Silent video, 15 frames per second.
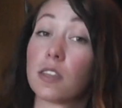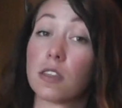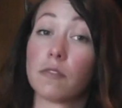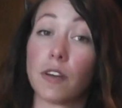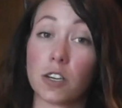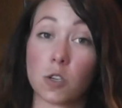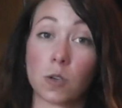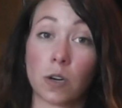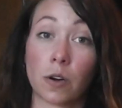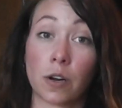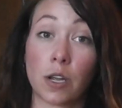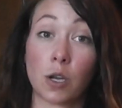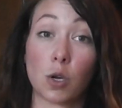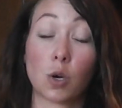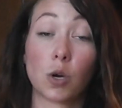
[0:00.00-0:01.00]
that the
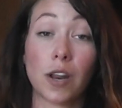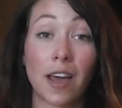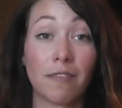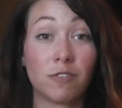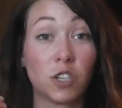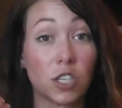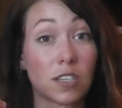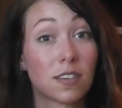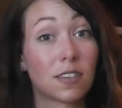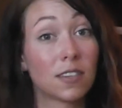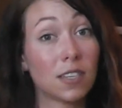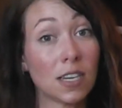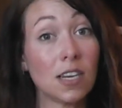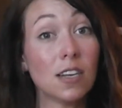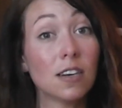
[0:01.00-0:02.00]
veterinarian could have just
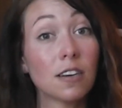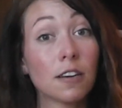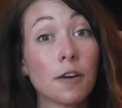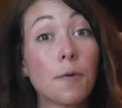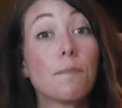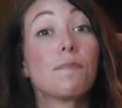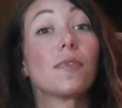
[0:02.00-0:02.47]
seen,